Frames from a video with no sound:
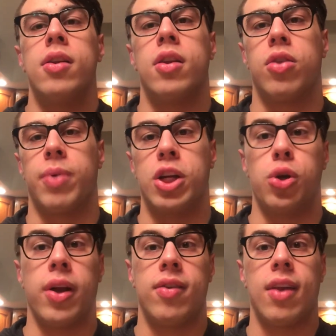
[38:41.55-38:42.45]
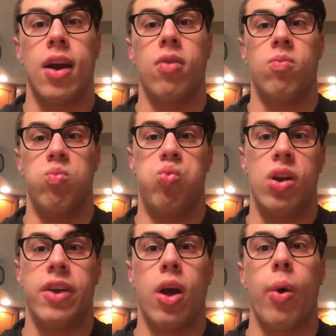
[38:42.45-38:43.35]
the 3 joints that are
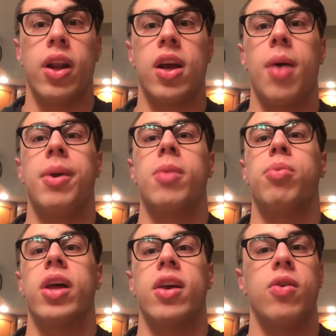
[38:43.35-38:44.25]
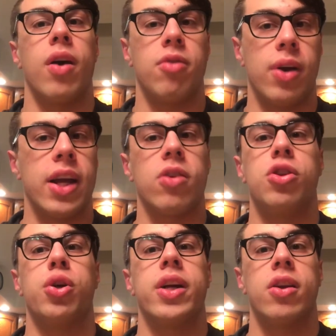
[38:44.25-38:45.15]
really going to come into play, you have your ankle
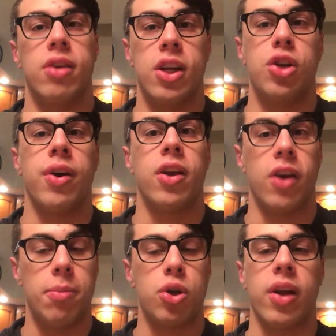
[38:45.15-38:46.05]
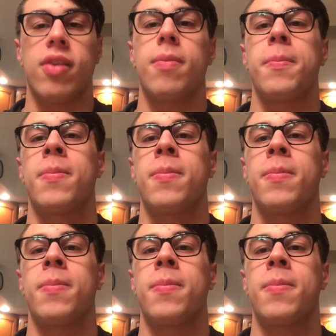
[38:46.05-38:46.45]
joint, your knee joint, and your hip joints.